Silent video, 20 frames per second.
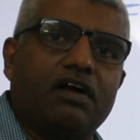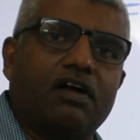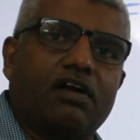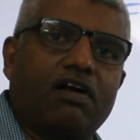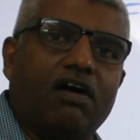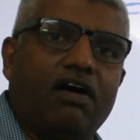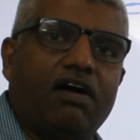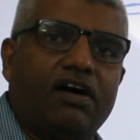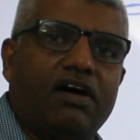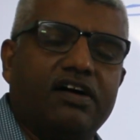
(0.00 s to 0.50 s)

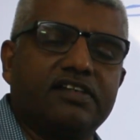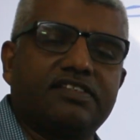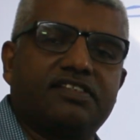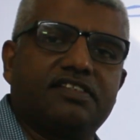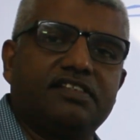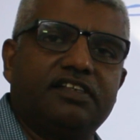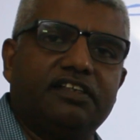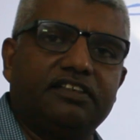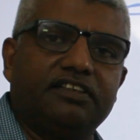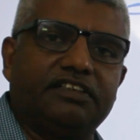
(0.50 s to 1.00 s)

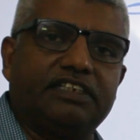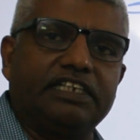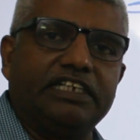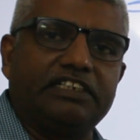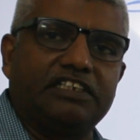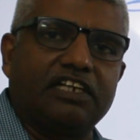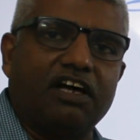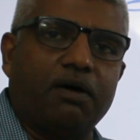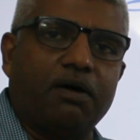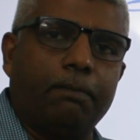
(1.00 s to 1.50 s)
cos
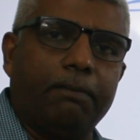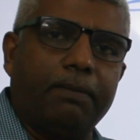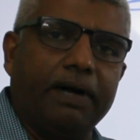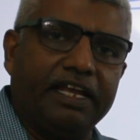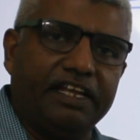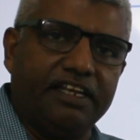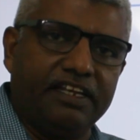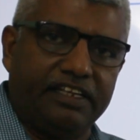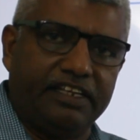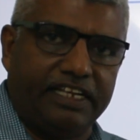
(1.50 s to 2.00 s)
theta
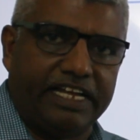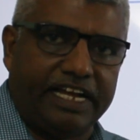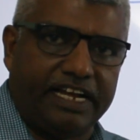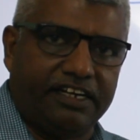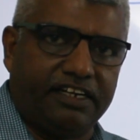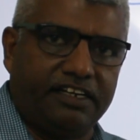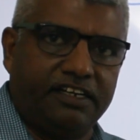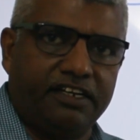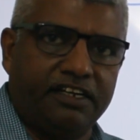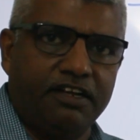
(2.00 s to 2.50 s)
by
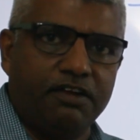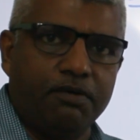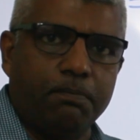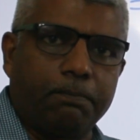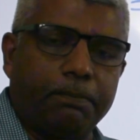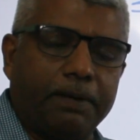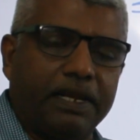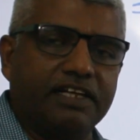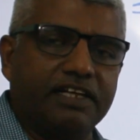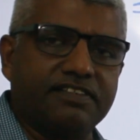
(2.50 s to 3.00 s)
n
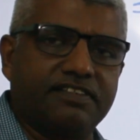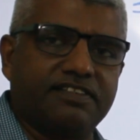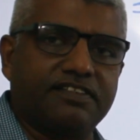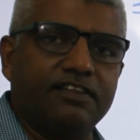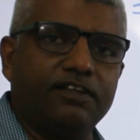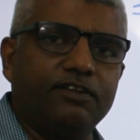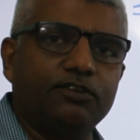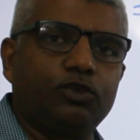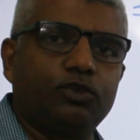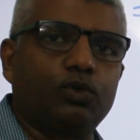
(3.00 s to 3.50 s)

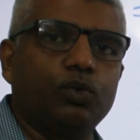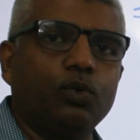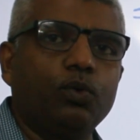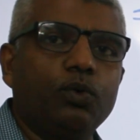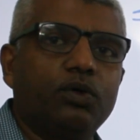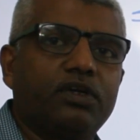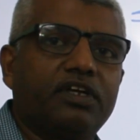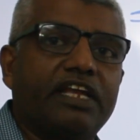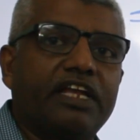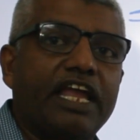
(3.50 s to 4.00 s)
plus
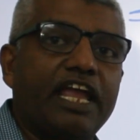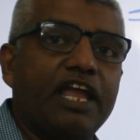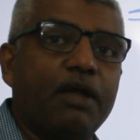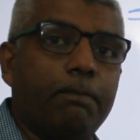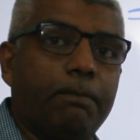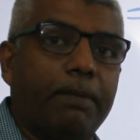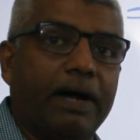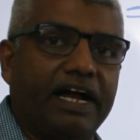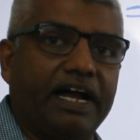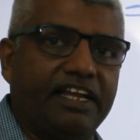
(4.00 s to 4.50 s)

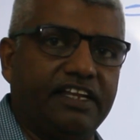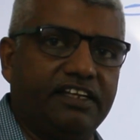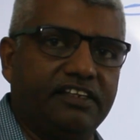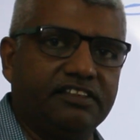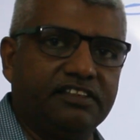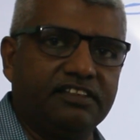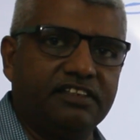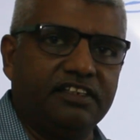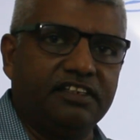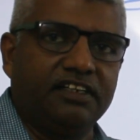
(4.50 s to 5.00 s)
2k by
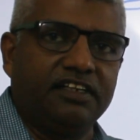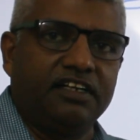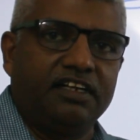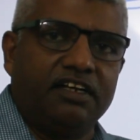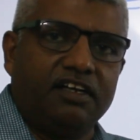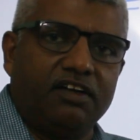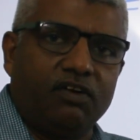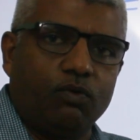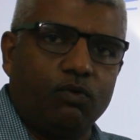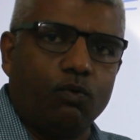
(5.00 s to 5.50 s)

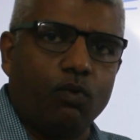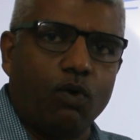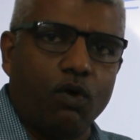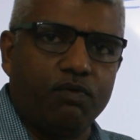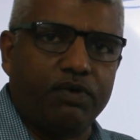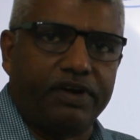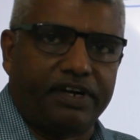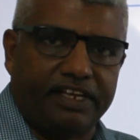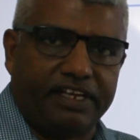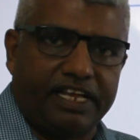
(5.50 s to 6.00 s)

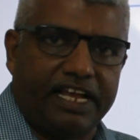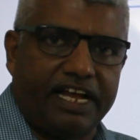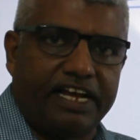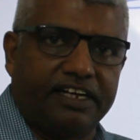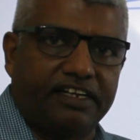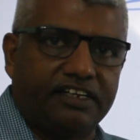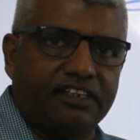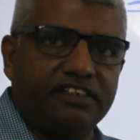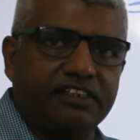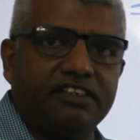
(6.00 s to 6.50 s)
over
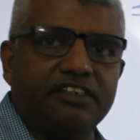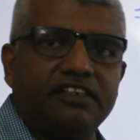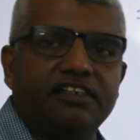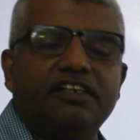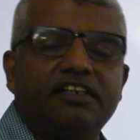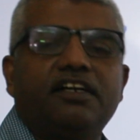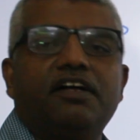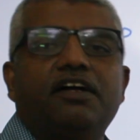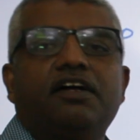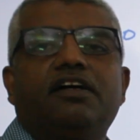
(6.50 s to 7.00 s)
n
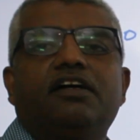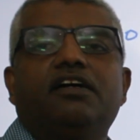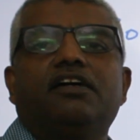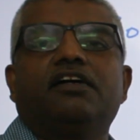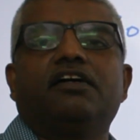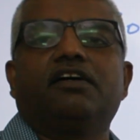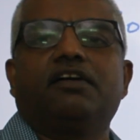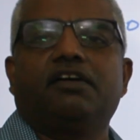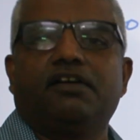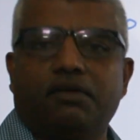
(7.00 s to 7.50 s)

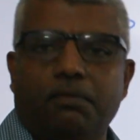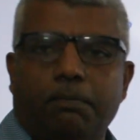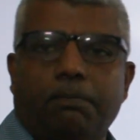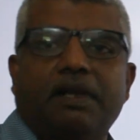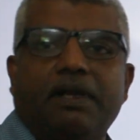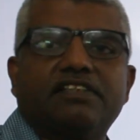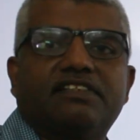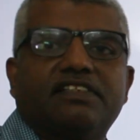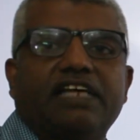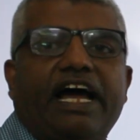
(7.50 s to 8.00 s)

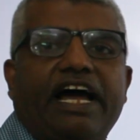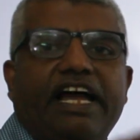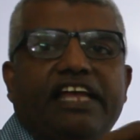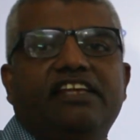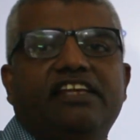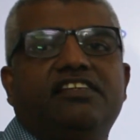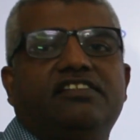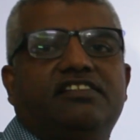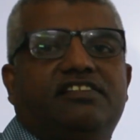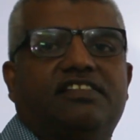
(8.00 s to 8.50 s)
plus
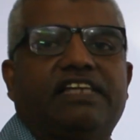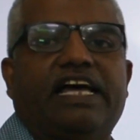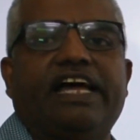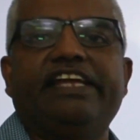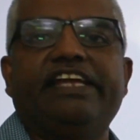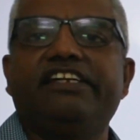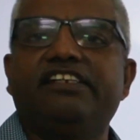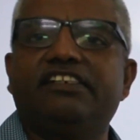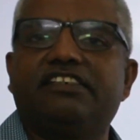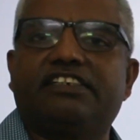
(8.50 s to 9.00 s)
I
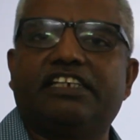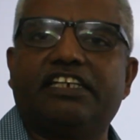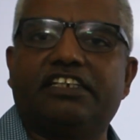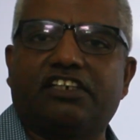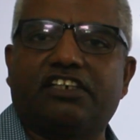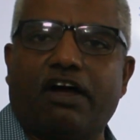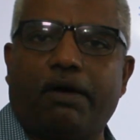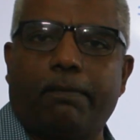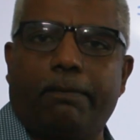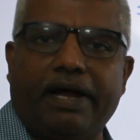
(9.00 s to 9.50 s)
sin
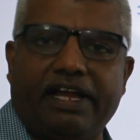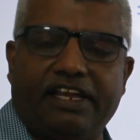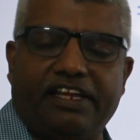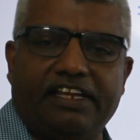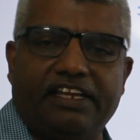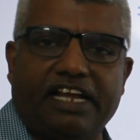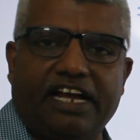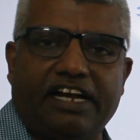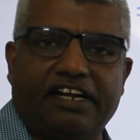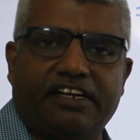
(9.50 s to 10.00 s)
theta by
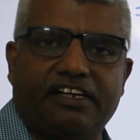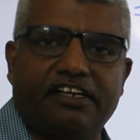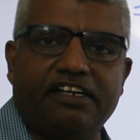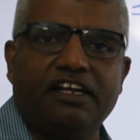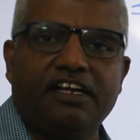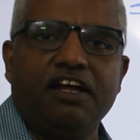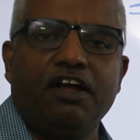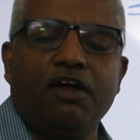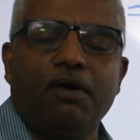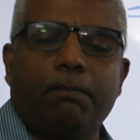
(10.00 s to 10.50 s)
n
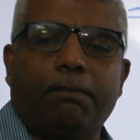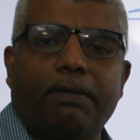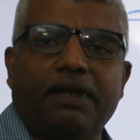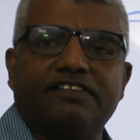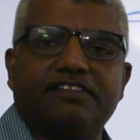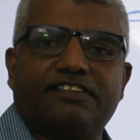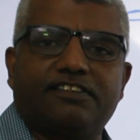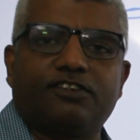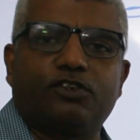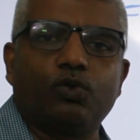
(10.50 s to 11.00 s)

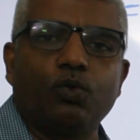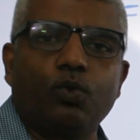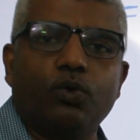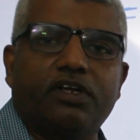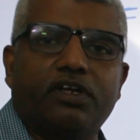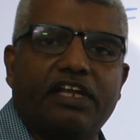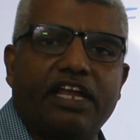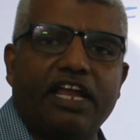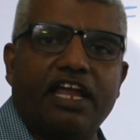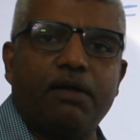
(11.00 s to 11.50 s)
plus
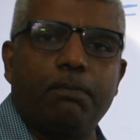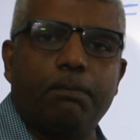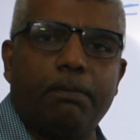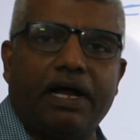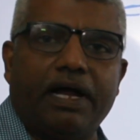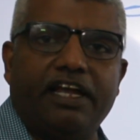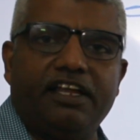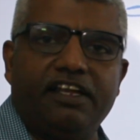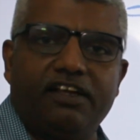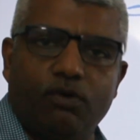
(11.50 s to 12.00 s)
2k
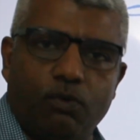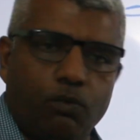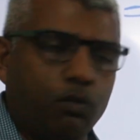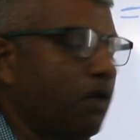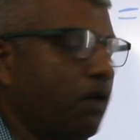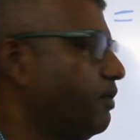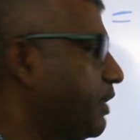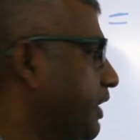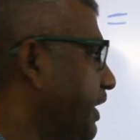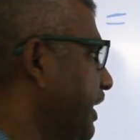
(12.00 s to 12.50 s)
by over